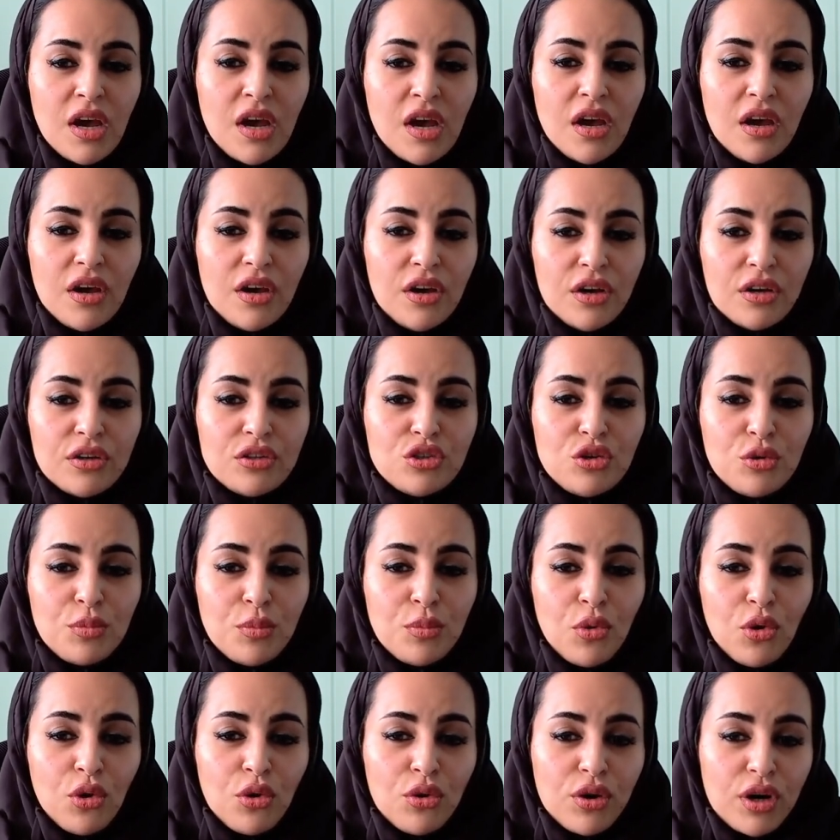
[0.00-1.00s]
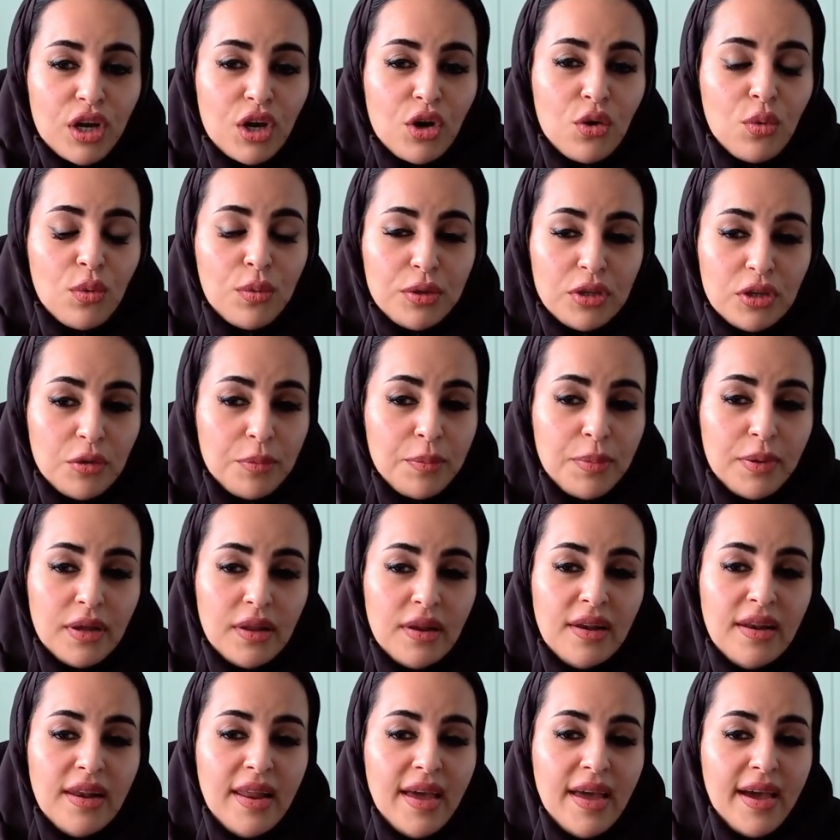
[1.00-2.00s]
to more
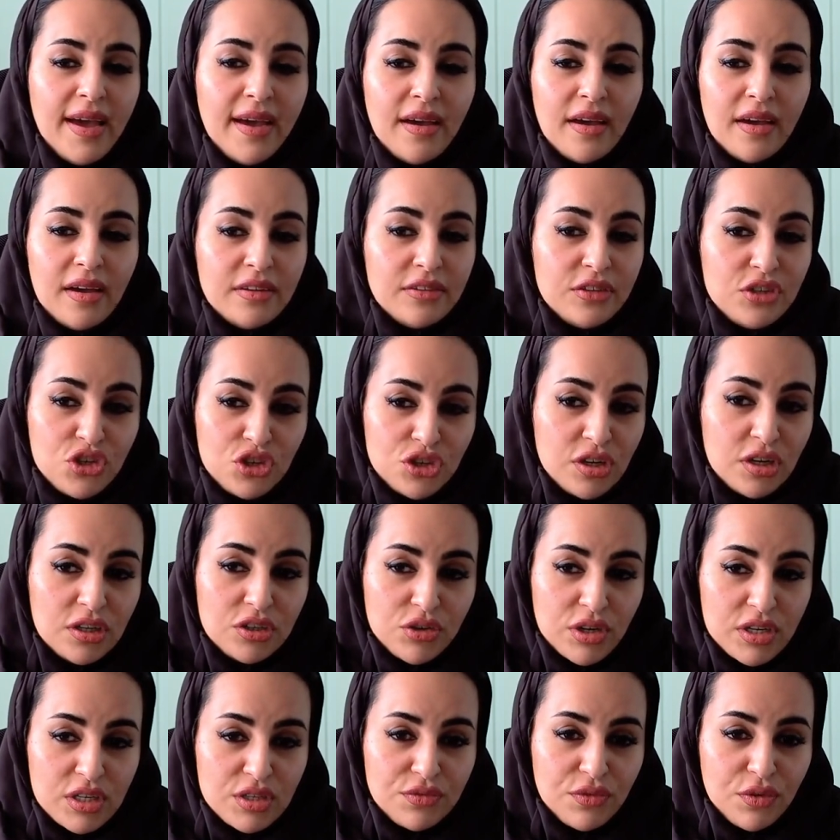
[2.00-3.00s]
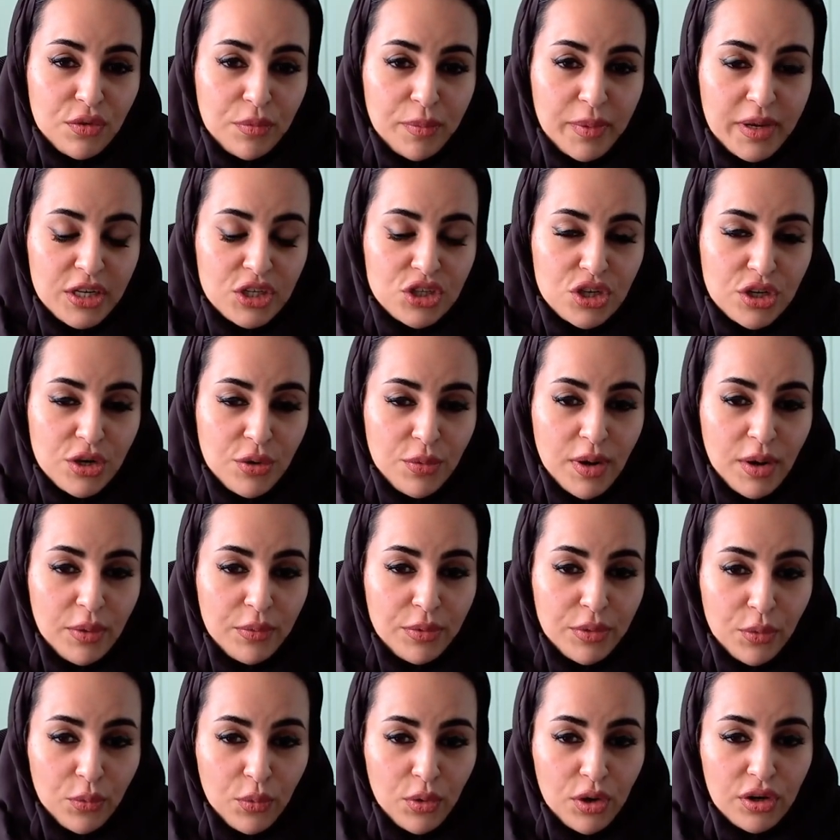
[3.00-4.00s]
equitable digital transformation around
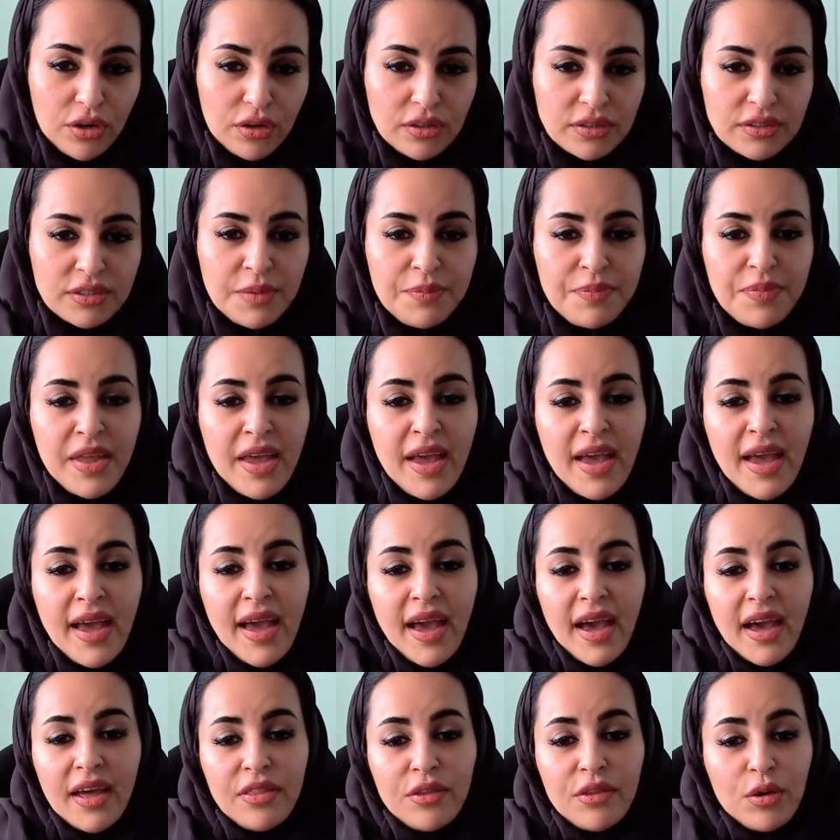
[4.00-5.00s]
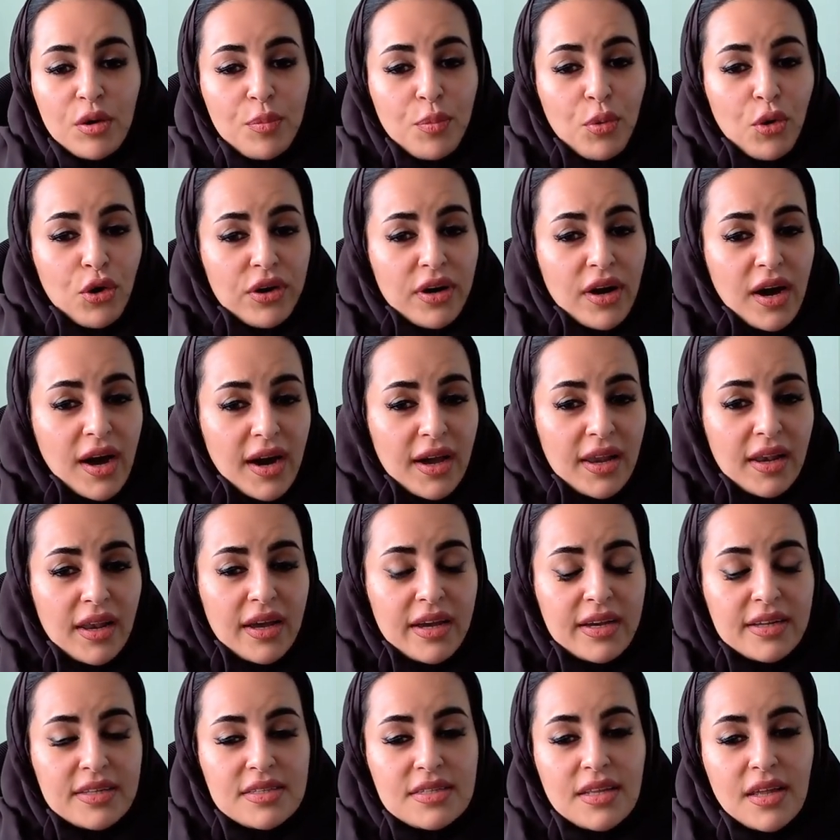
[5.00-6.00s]
the world. And the report
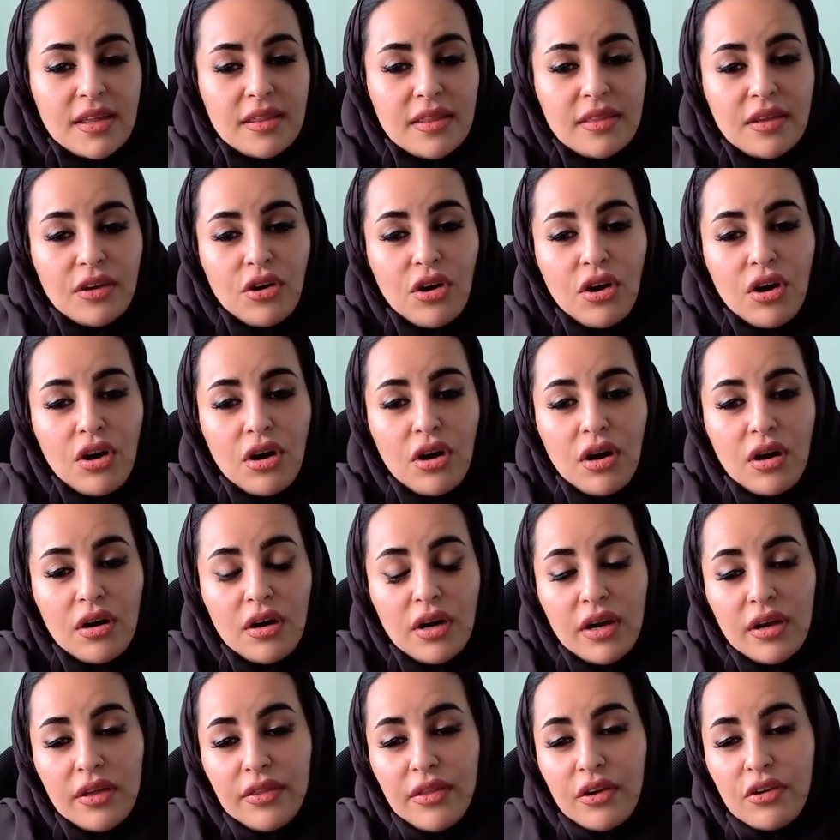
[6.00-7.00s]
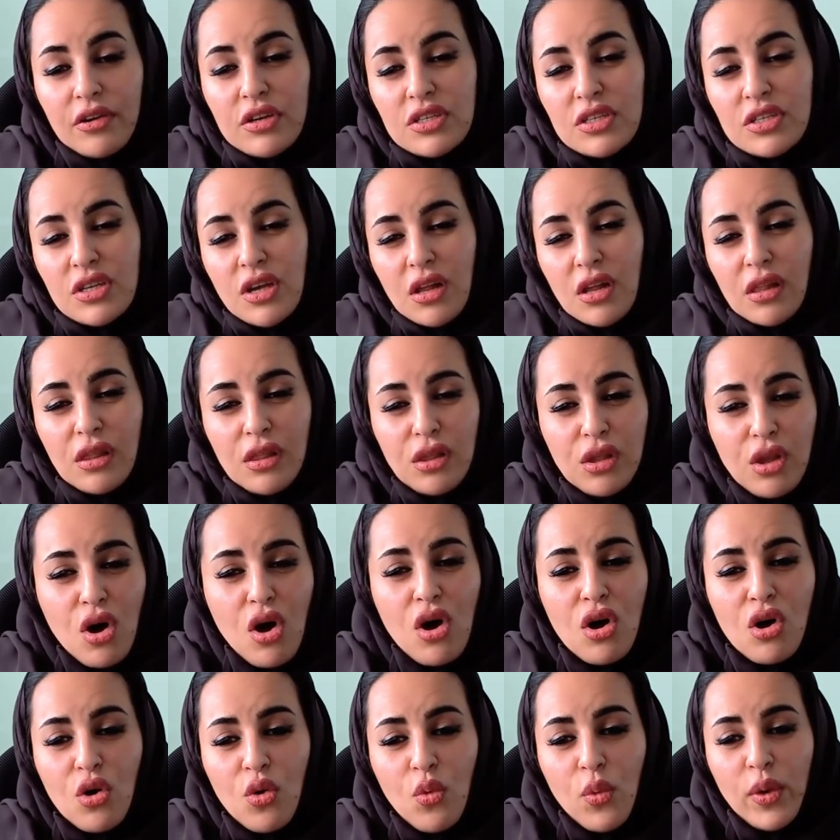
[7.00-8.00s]
highlights that there is a
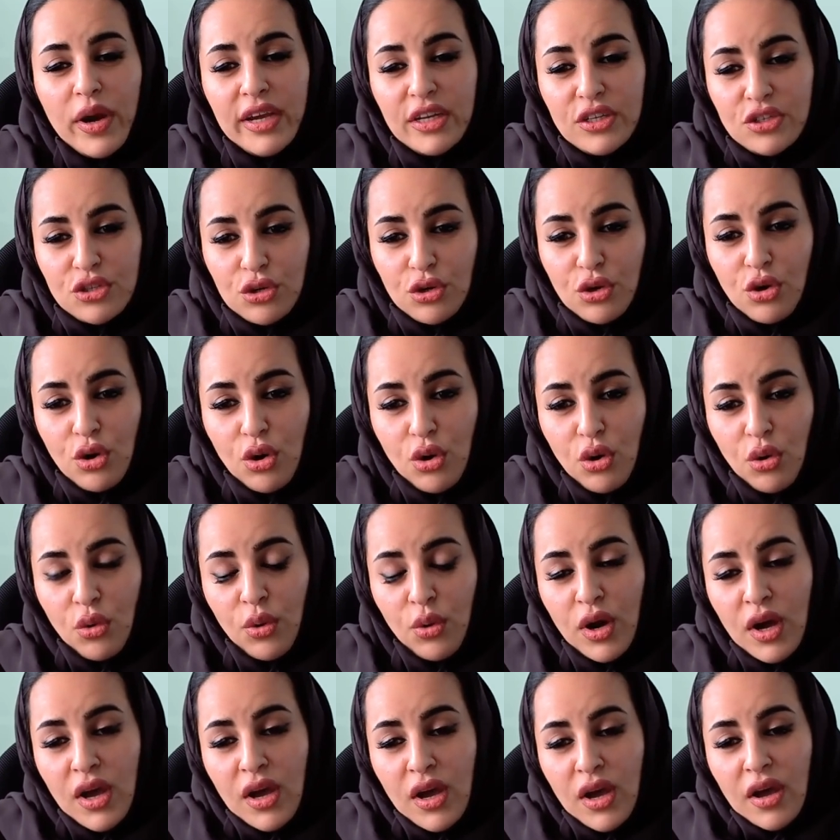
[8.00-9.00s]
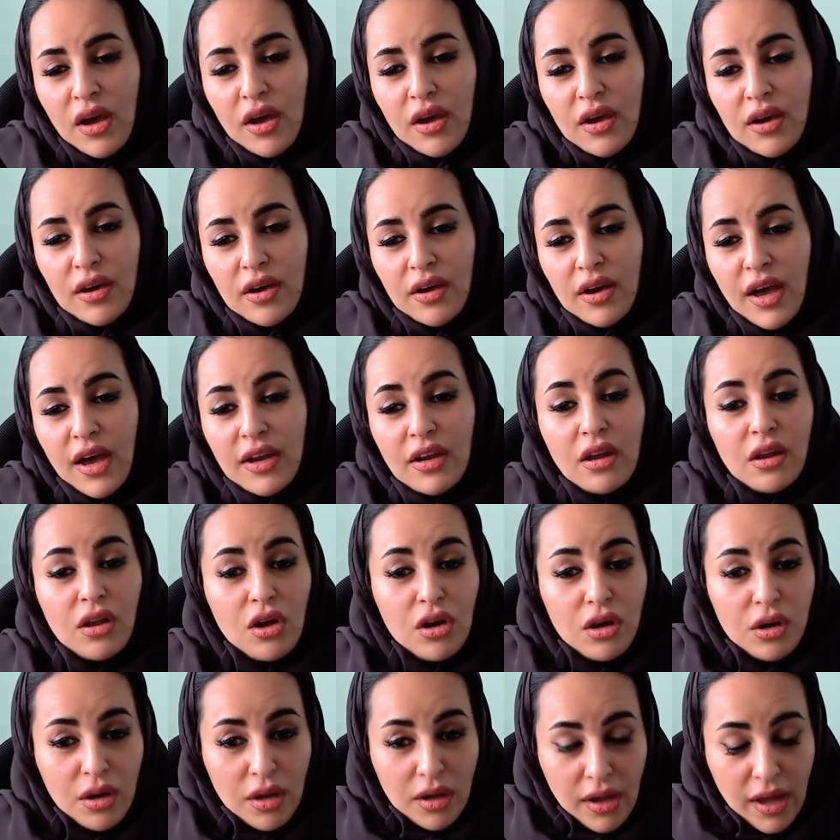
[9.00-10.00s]
long way to go and a
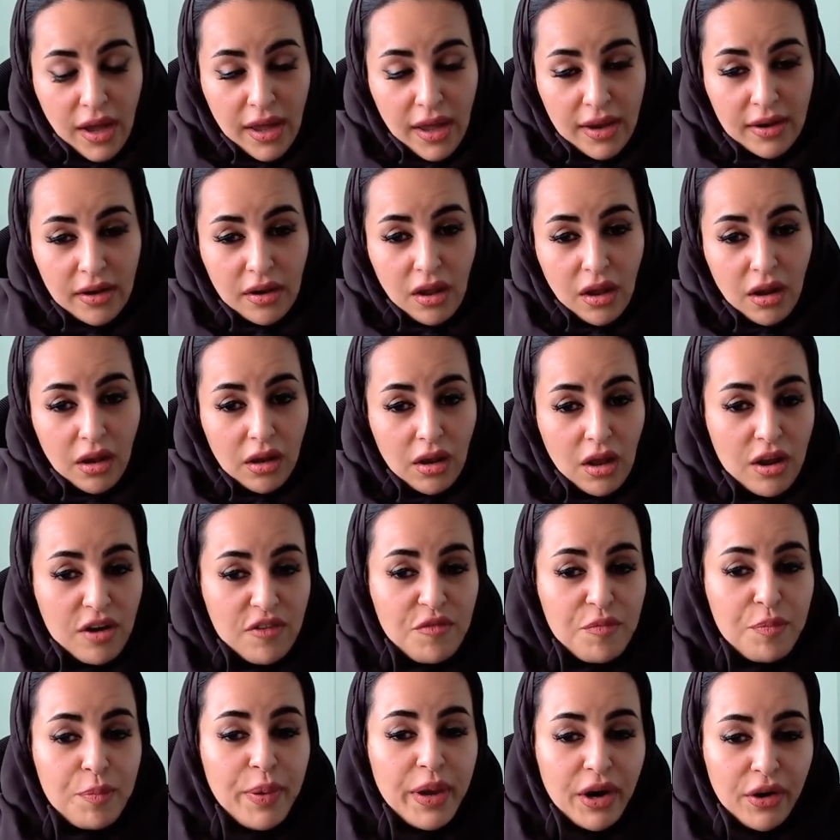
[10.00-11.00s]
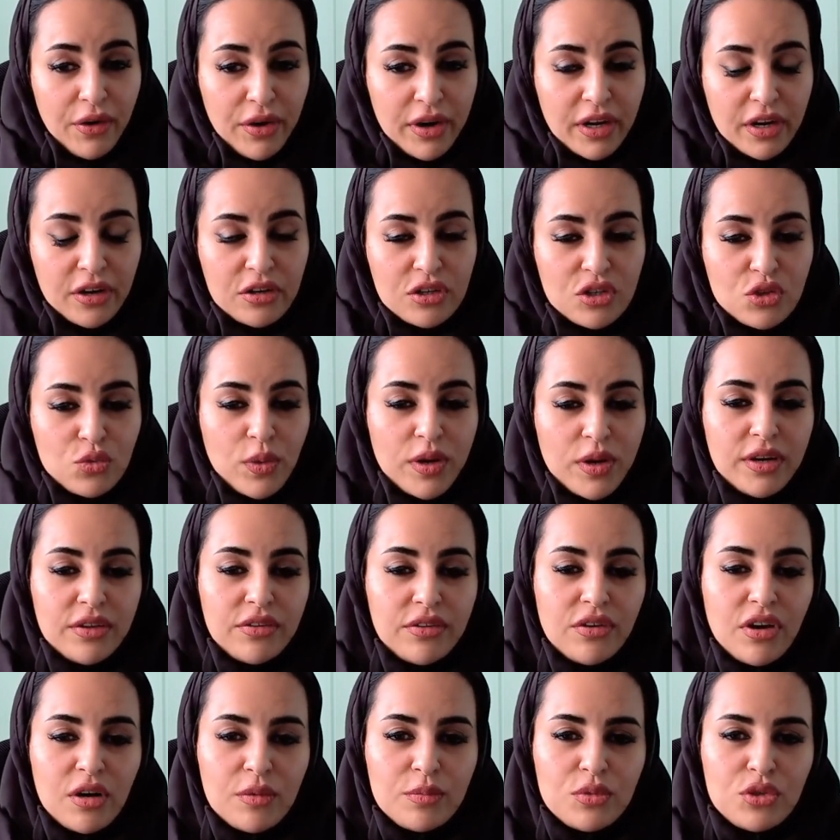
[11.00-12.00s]
lot of barriers when it
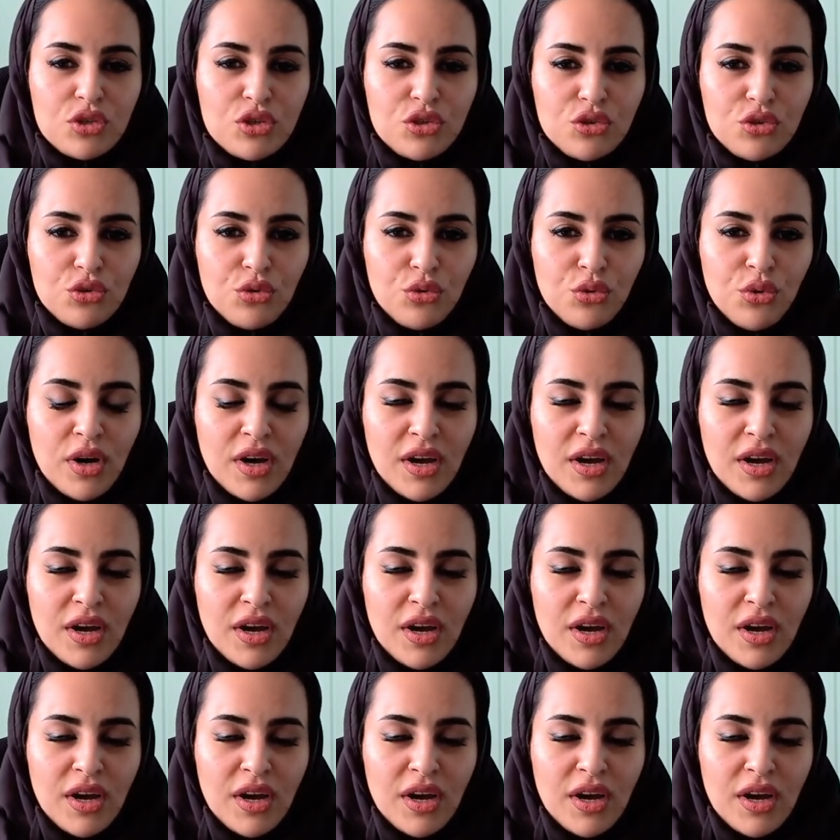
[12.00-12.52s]
comes to